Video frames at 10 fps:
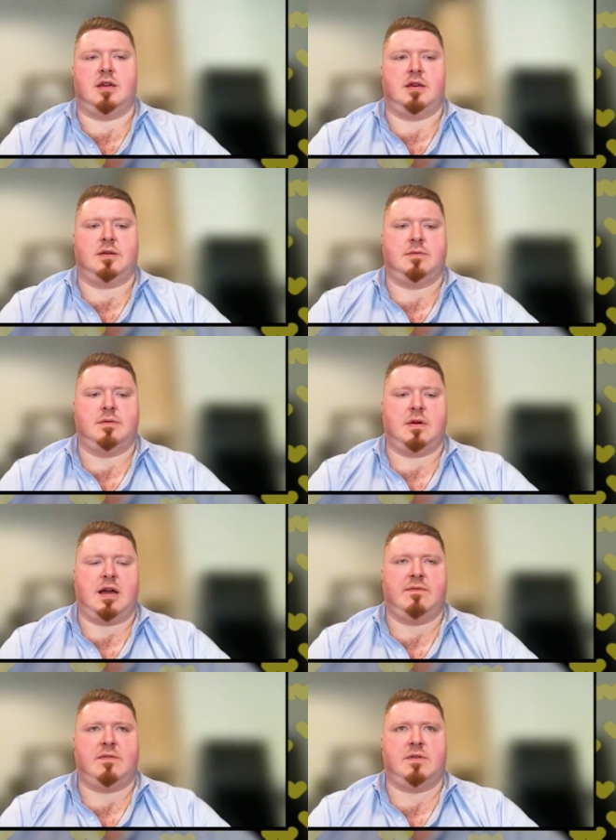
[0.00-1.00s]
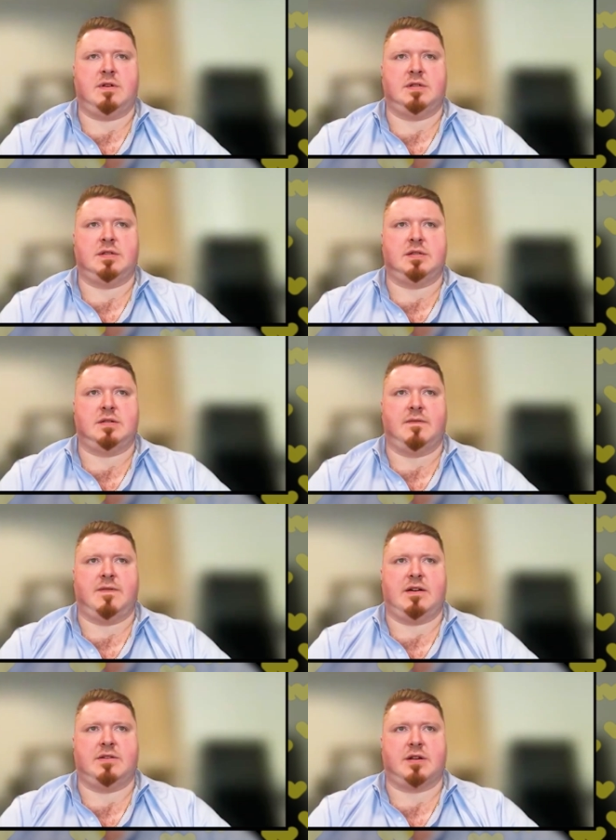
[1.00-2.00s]
I've always
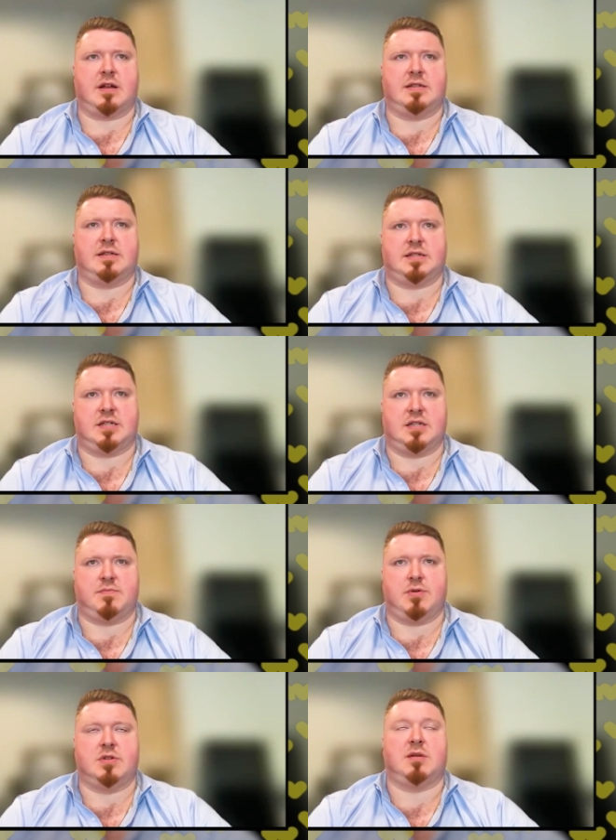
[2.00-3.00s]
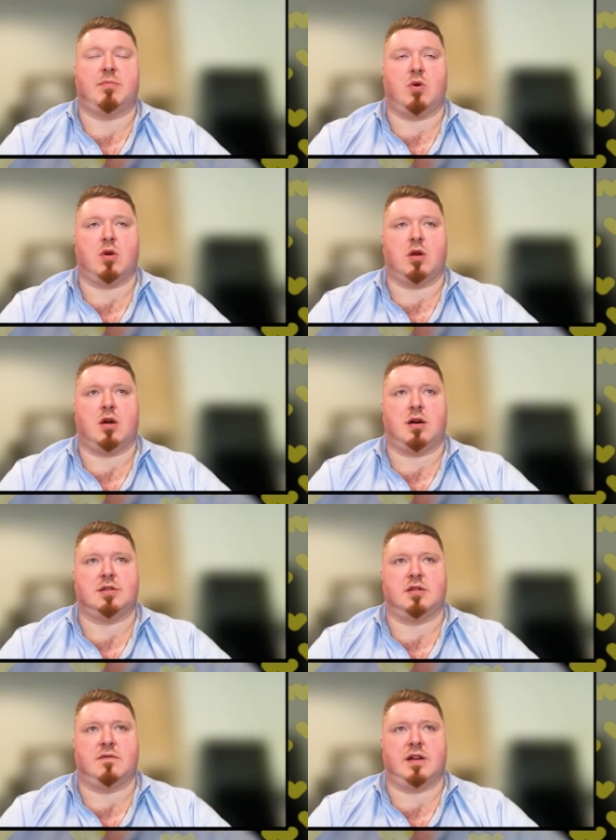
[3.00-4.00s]
found your guys' support
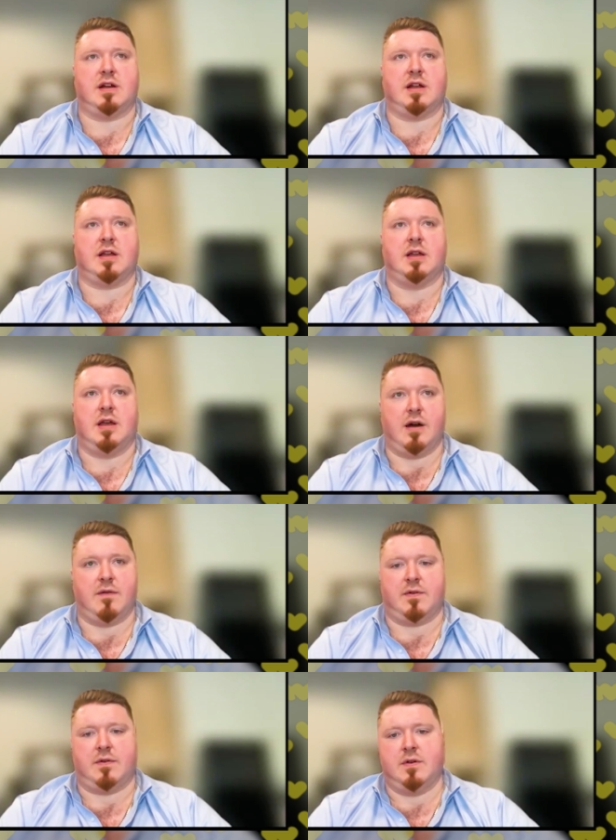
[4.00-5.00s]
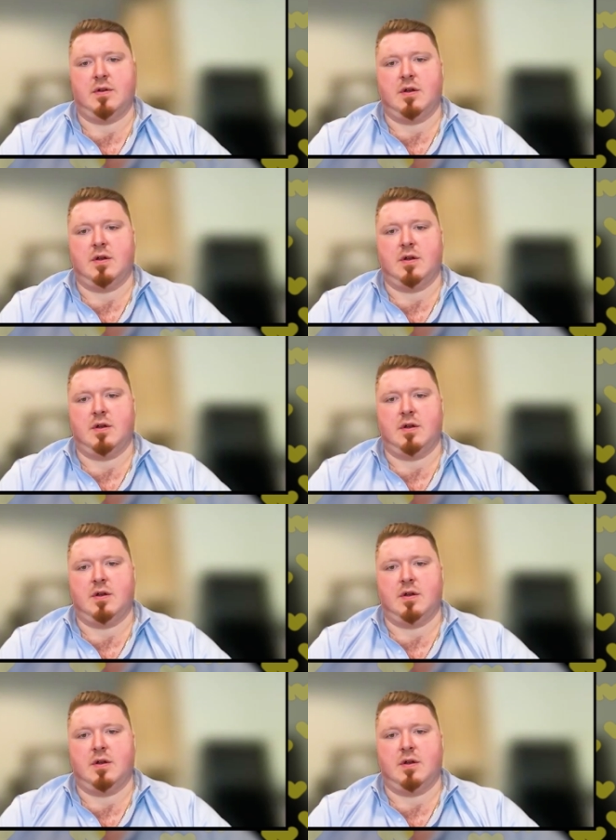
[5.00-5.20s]
also very helpful.